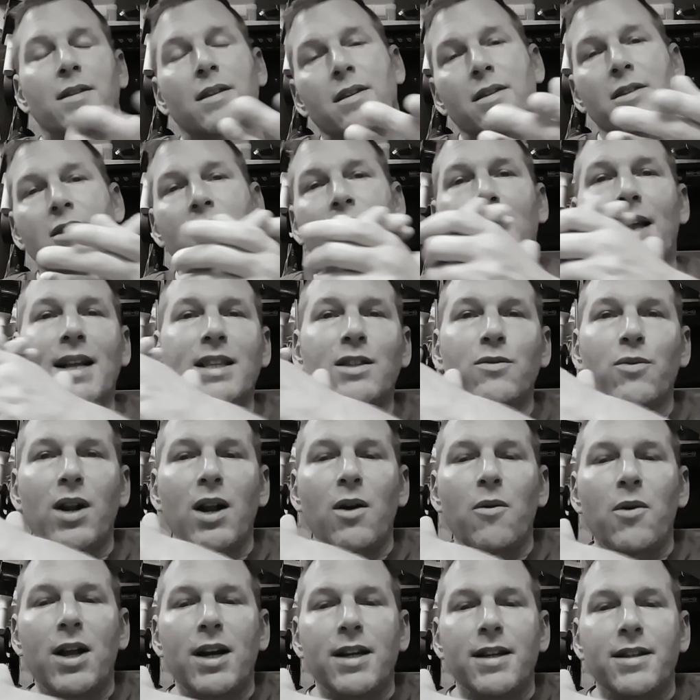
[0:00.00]
So that's what I
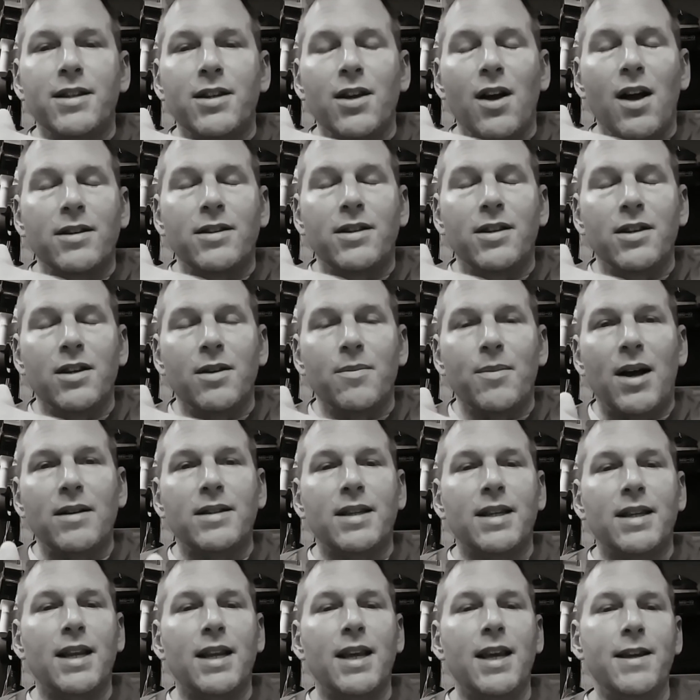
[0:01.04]
wanted to talk to you about
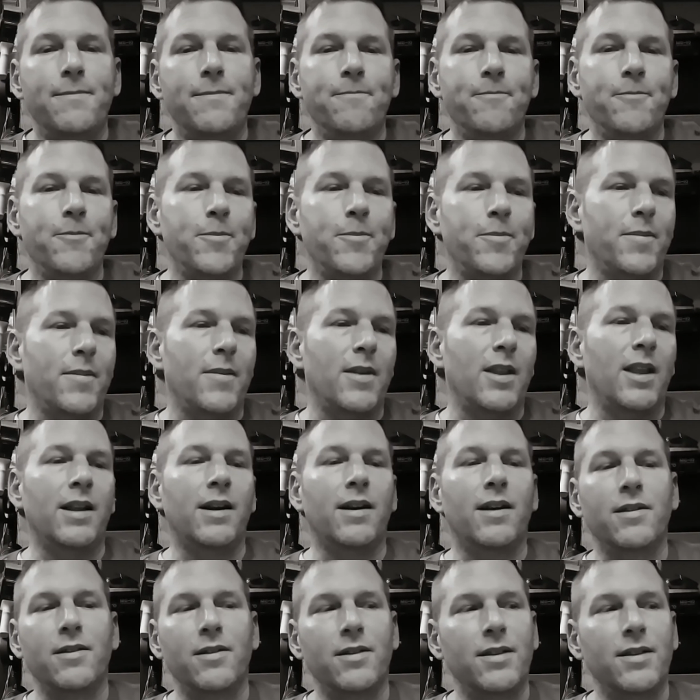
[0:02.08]
today. And other than